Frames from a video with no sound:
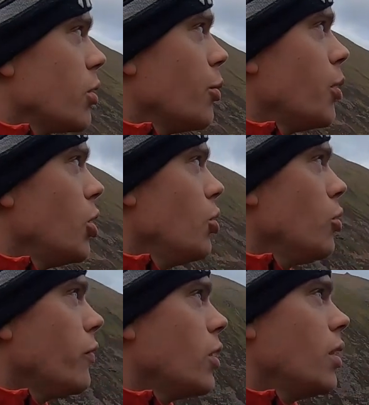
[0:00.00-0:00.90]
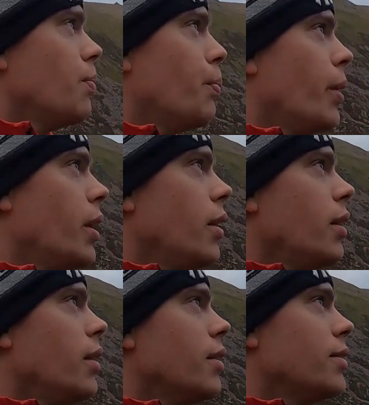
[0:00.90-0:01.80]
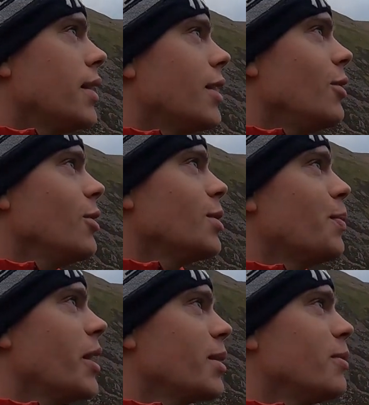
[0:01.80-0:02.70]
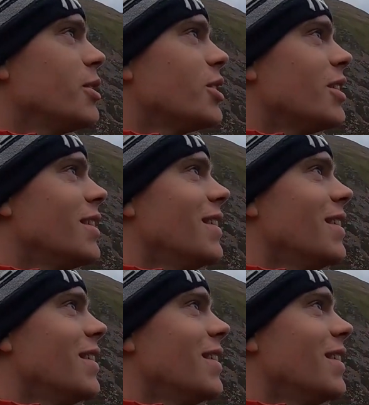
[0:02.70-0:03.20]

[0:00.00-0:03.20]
It could be you if you keep taking all these breaks, Munch.